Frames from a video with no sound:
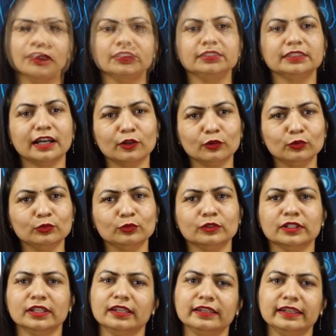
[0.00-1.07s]
Now,
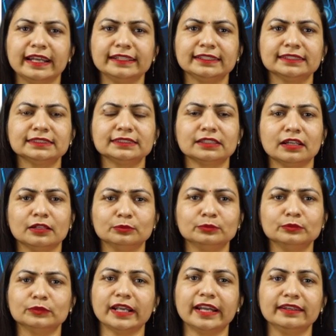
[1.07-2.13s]
let us
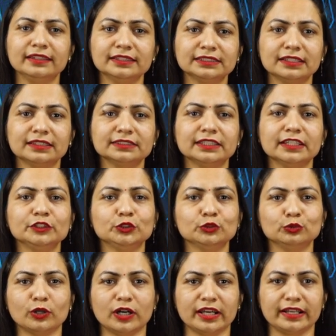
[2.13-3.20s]
come and discuss the
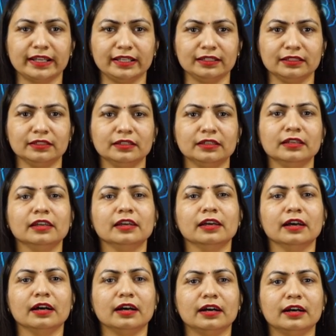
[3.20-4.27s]
URL.
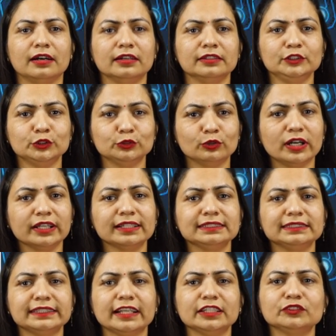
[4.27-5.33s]
Uh, URL
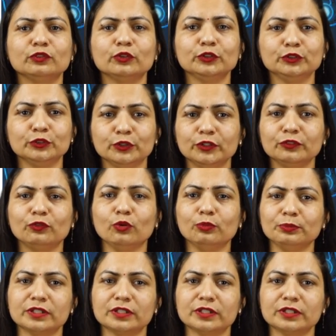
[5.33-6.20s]
stands for Uniform